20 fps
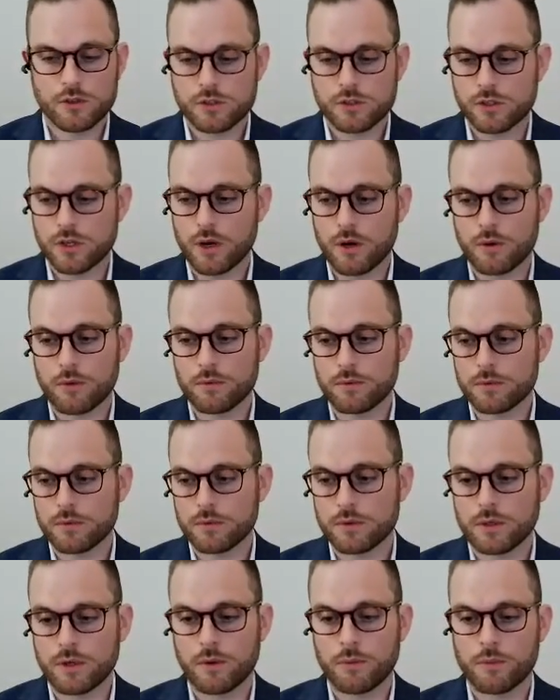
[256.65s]
So,
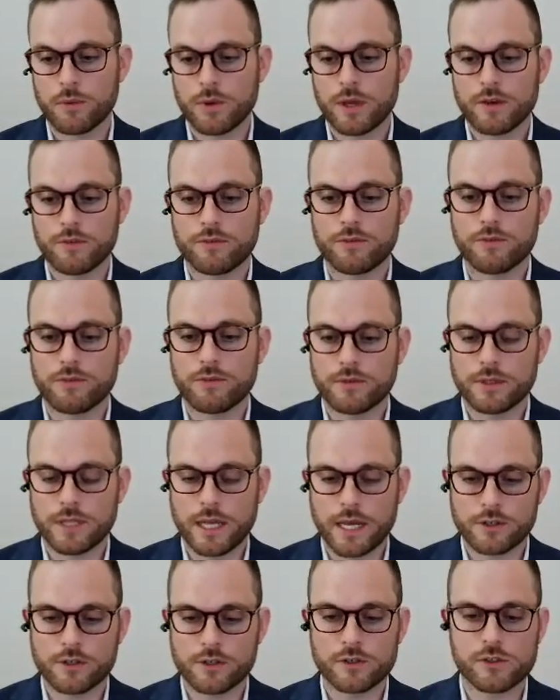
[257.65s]
we have
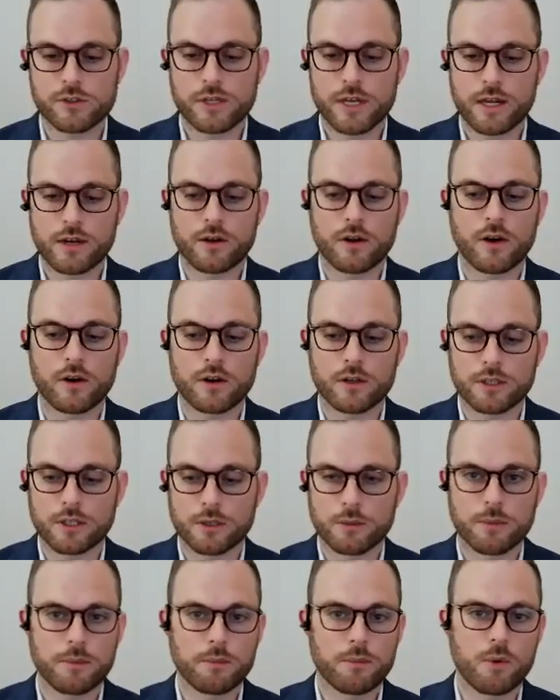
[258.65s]
lenders that are a
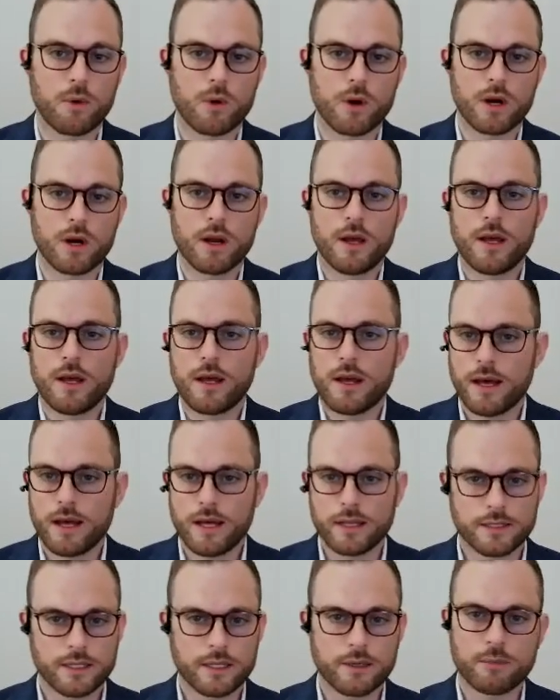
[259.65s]
little bit more
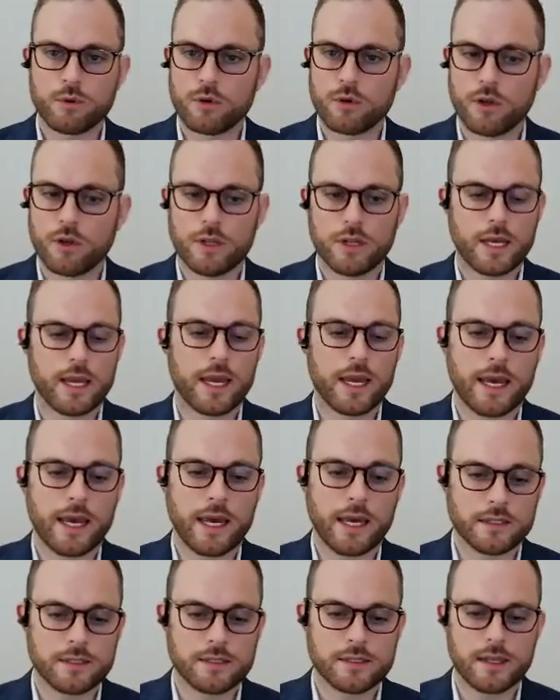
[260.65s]
liberal
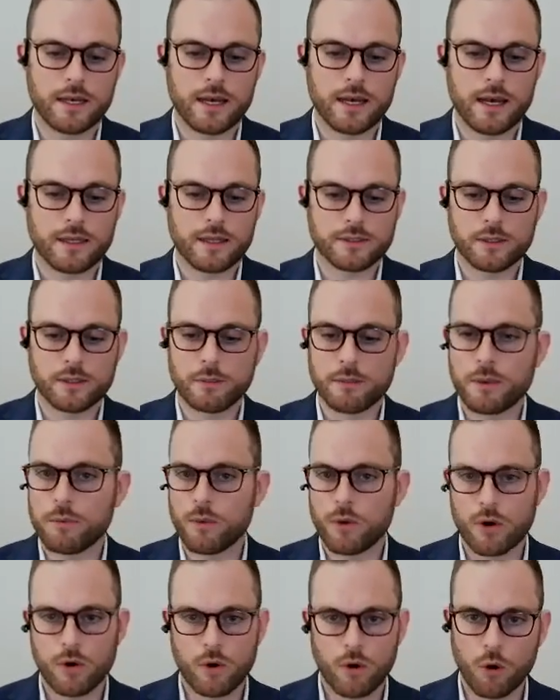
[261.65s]
and a little bit
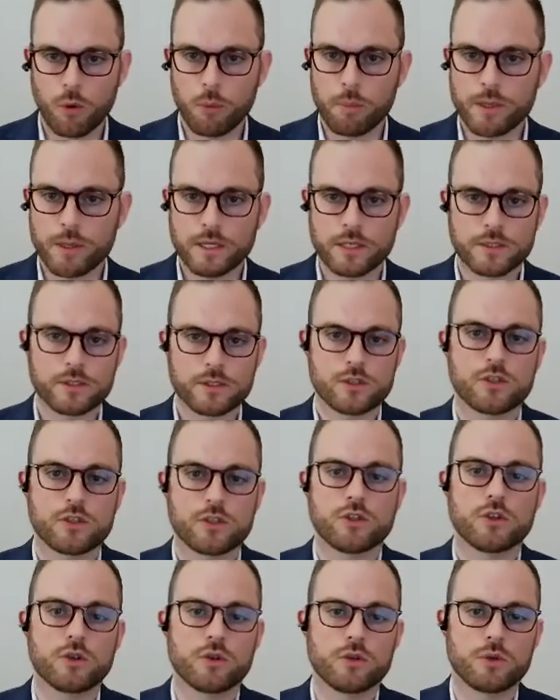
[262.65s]
more open
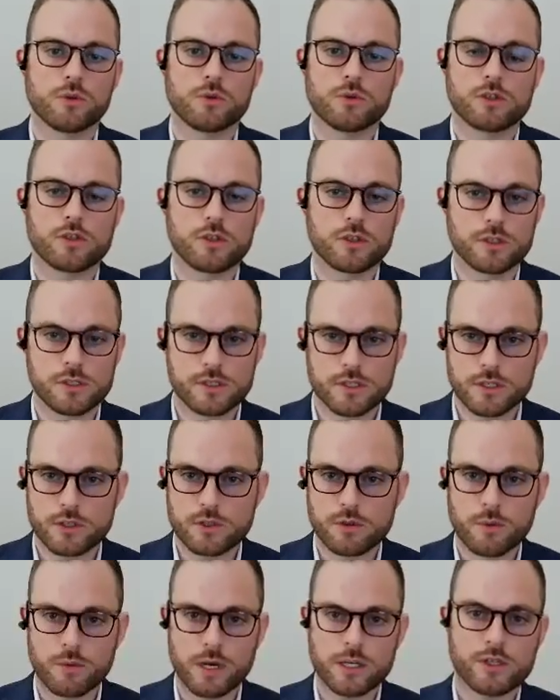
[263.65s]
to certain
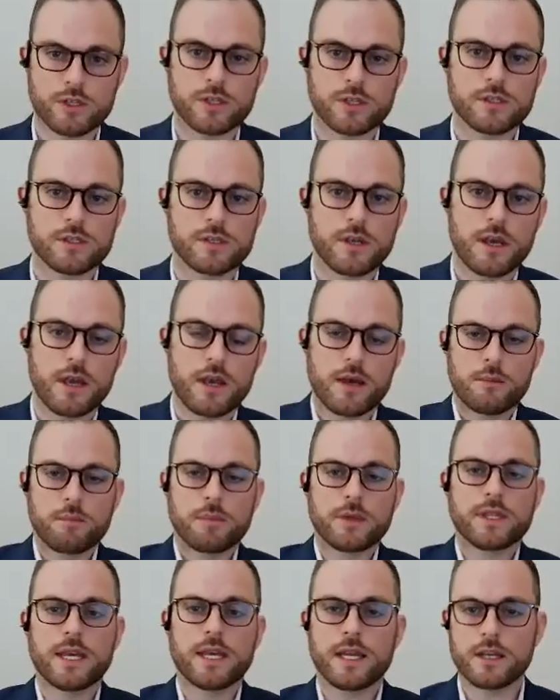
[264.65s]
situations,
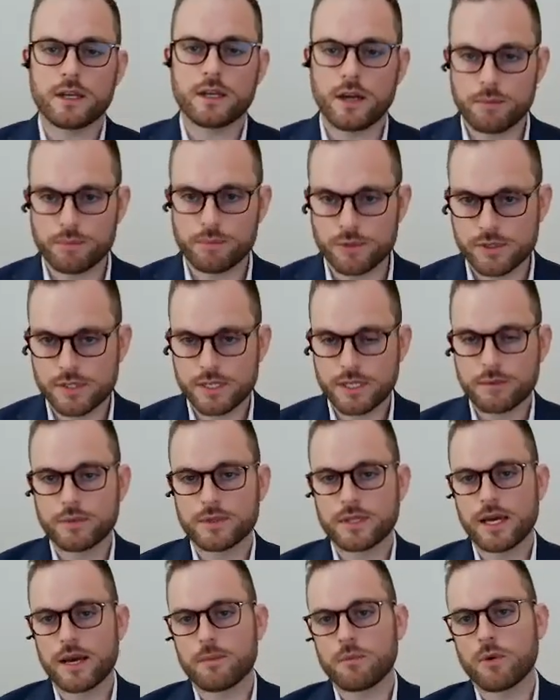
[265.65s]
but they cannot proceed
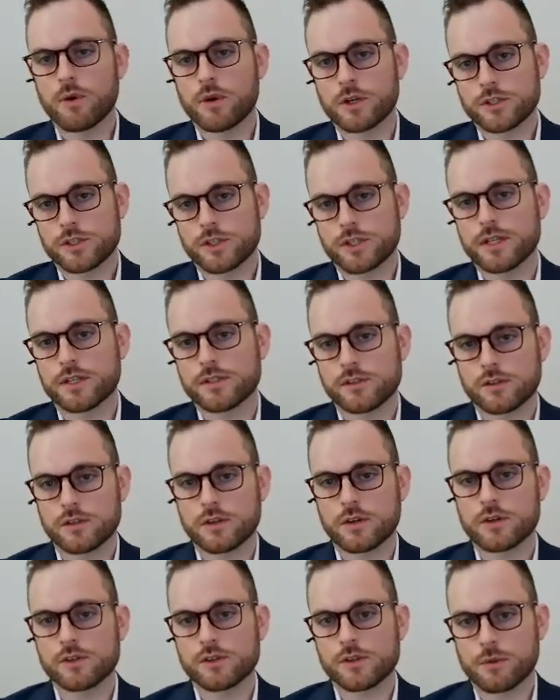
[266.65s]
with that mortgage unless
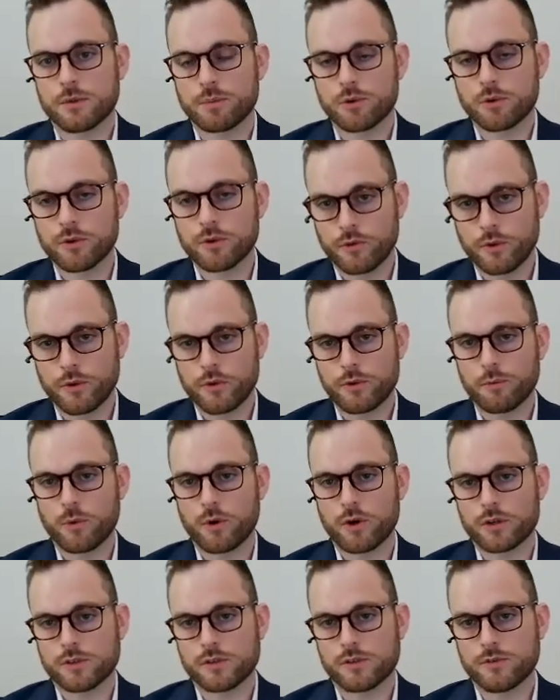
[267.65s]
there is an approval with
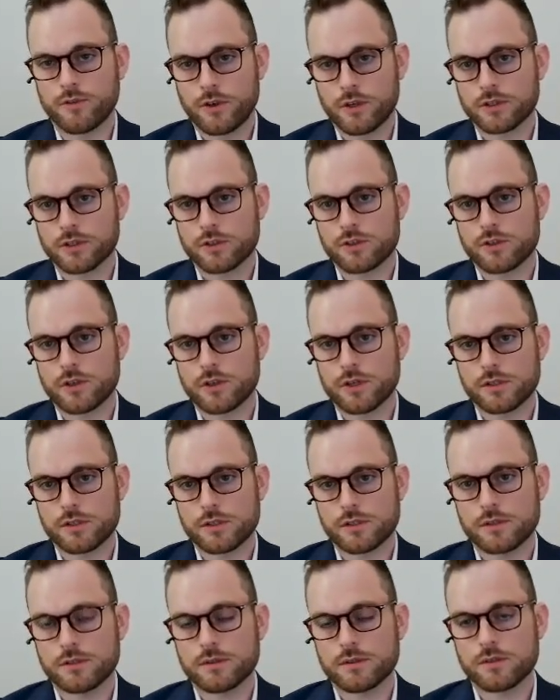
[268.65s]
mortgage default
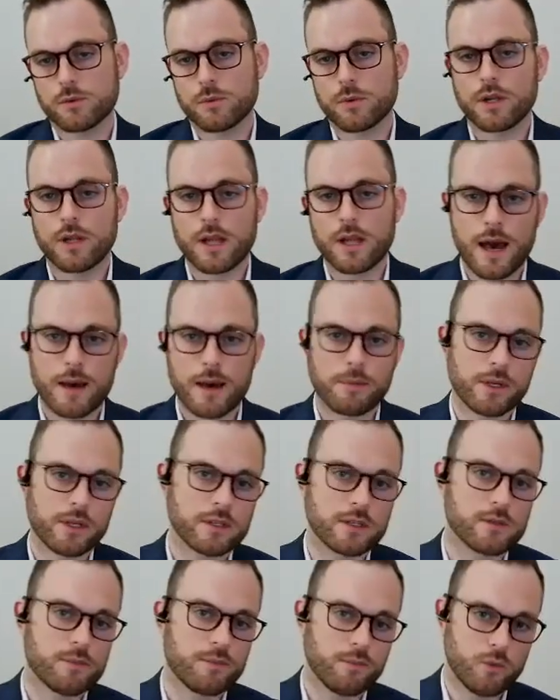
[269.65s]
insurance. So what'll happen
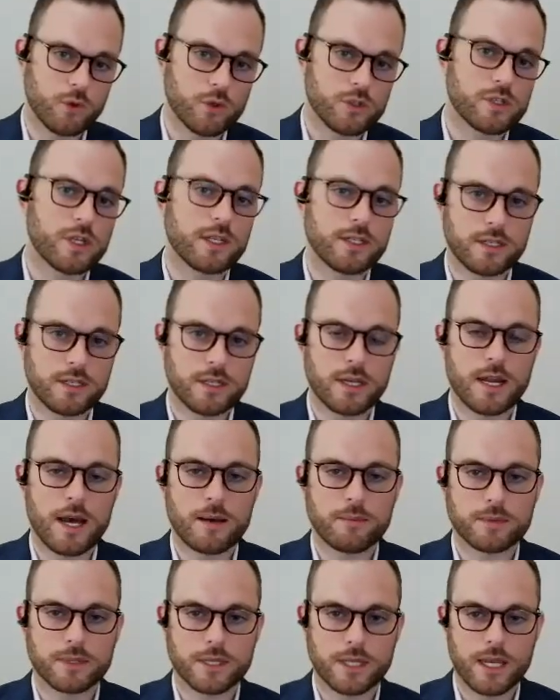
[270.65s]
is we'll send in an
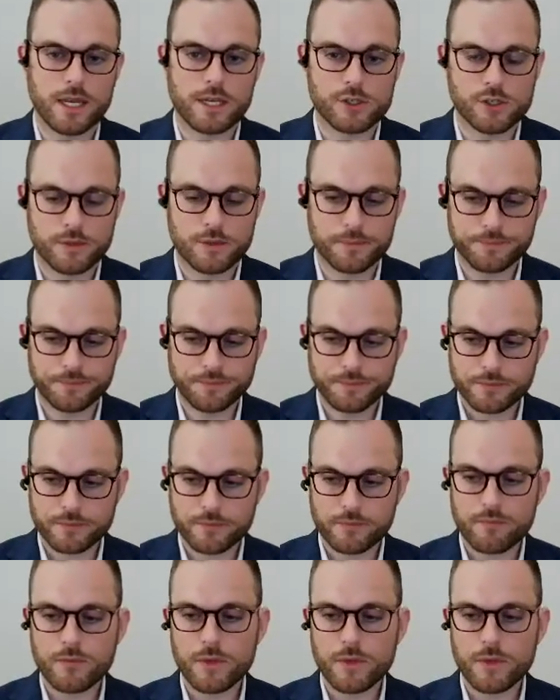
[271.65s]
application.